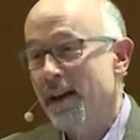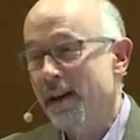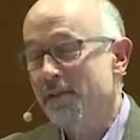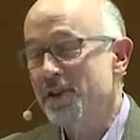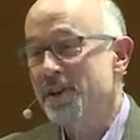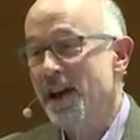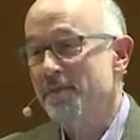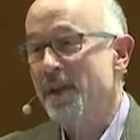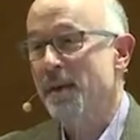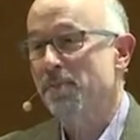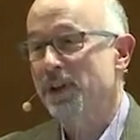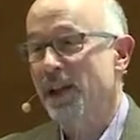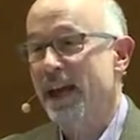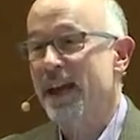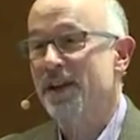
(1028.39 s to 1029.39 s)
Every time they
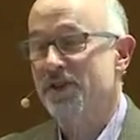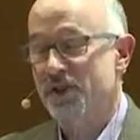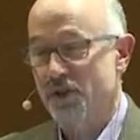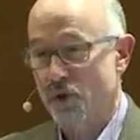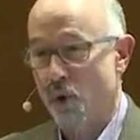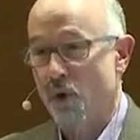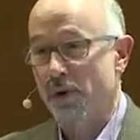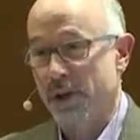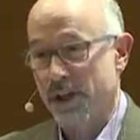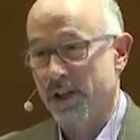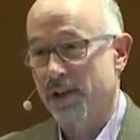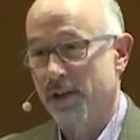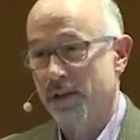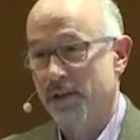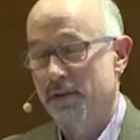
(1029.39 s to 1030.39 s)
play a
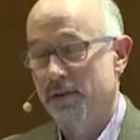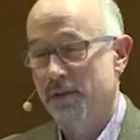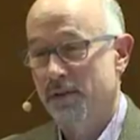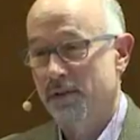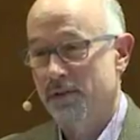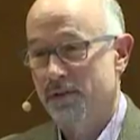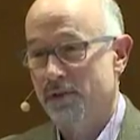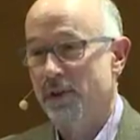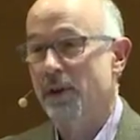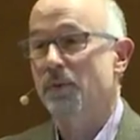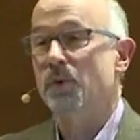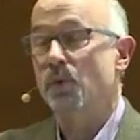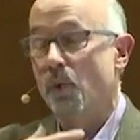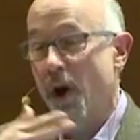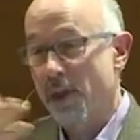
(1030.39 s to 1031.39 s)
story, so they
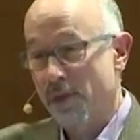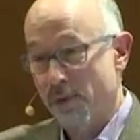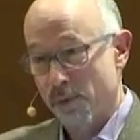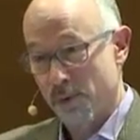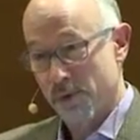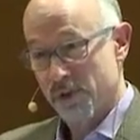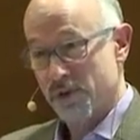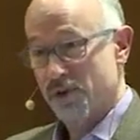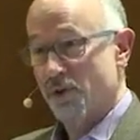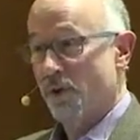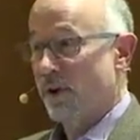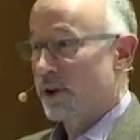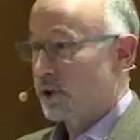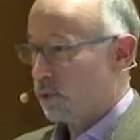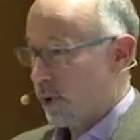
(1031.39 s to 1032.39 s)
would run through the
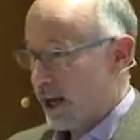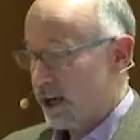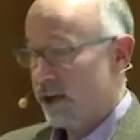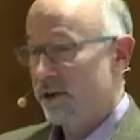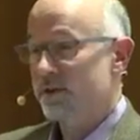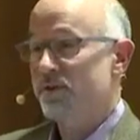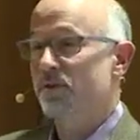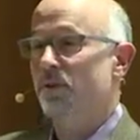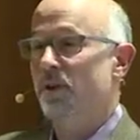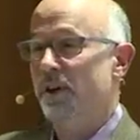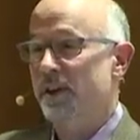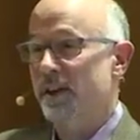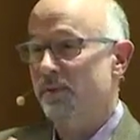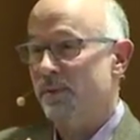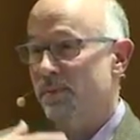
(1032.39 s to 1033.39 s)
story, the radio
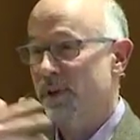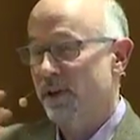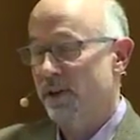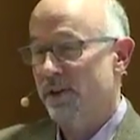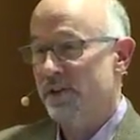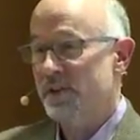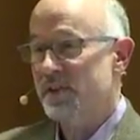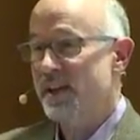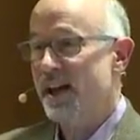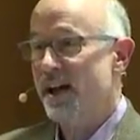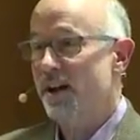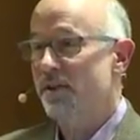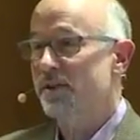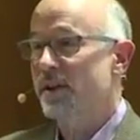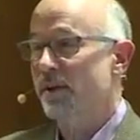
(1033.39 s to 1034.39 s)
story, they would play all the
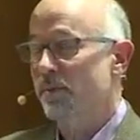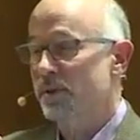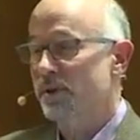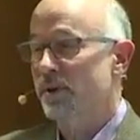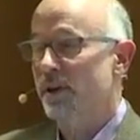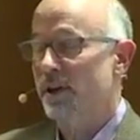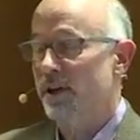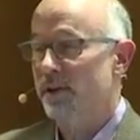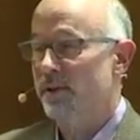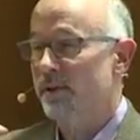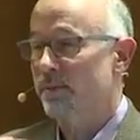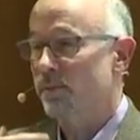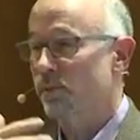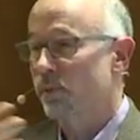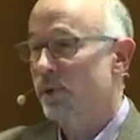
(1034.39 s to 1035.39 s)
sound, they would uh,
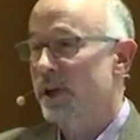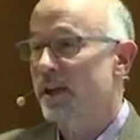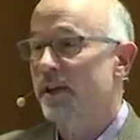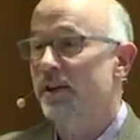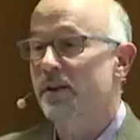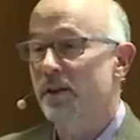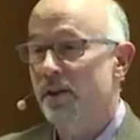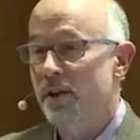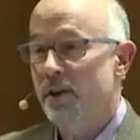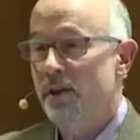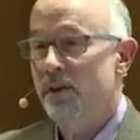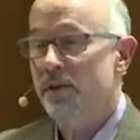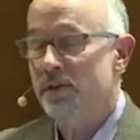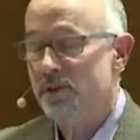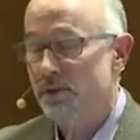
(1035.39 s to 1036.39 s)
read
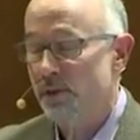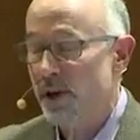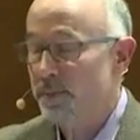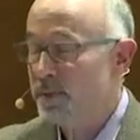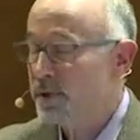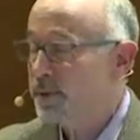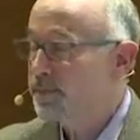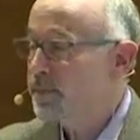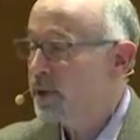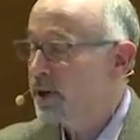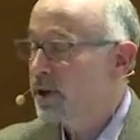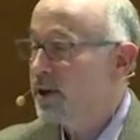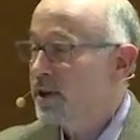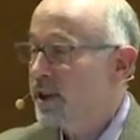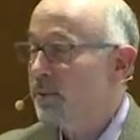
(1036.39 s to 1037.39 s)
the script,
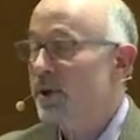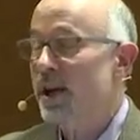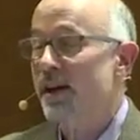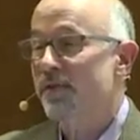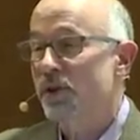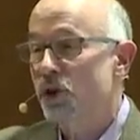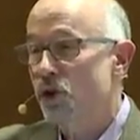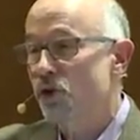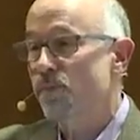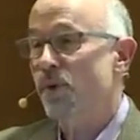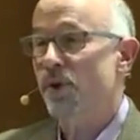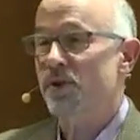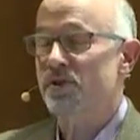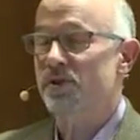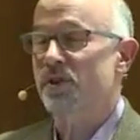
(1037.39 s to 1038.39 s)
they would have a new
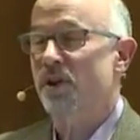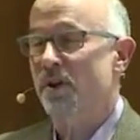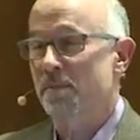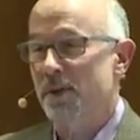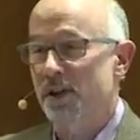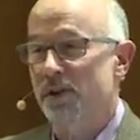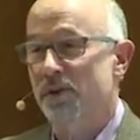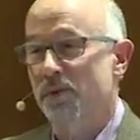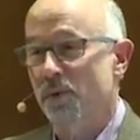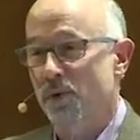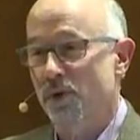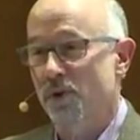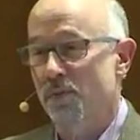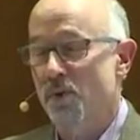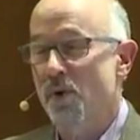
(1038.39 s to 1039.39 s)
person come into the
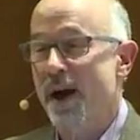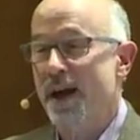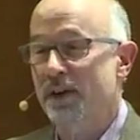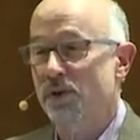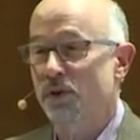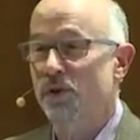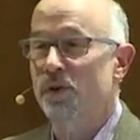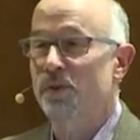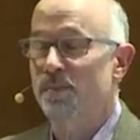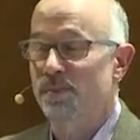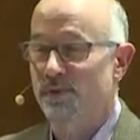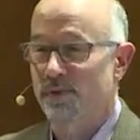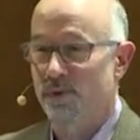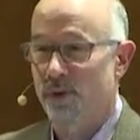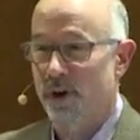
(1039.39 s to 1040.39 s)
room who hadn't heard it
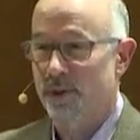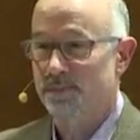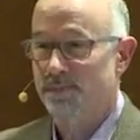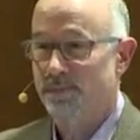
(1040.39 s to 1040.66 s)
before.